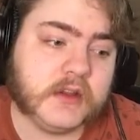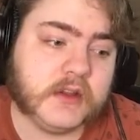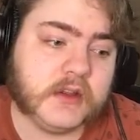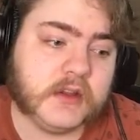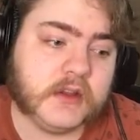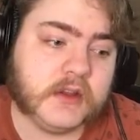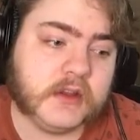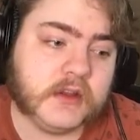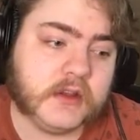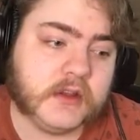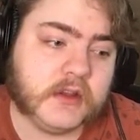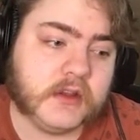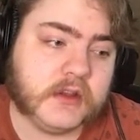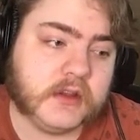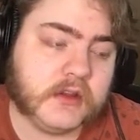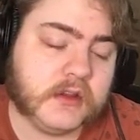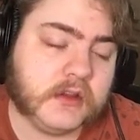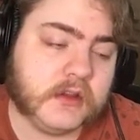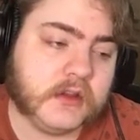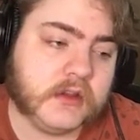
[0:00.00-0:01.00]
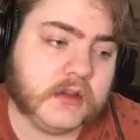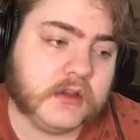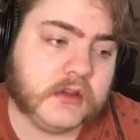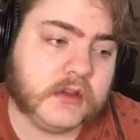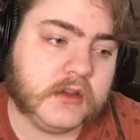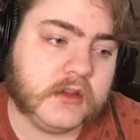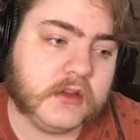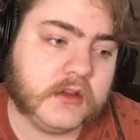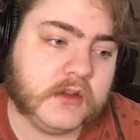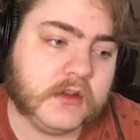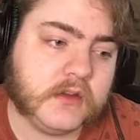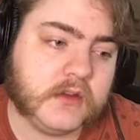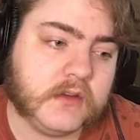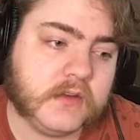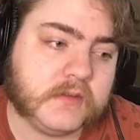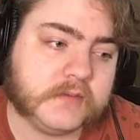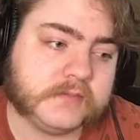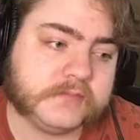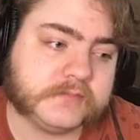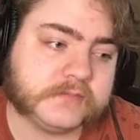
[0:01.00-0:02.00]

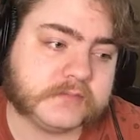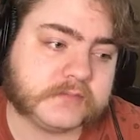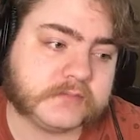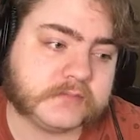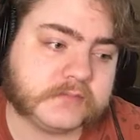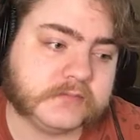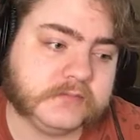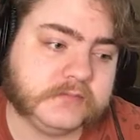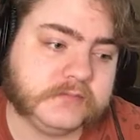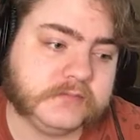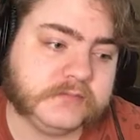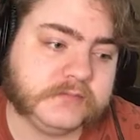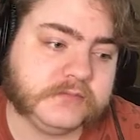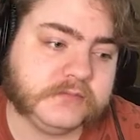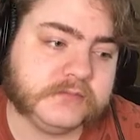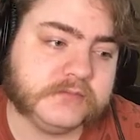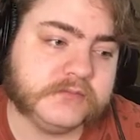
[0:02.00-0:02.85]
No one is speaking in this clip.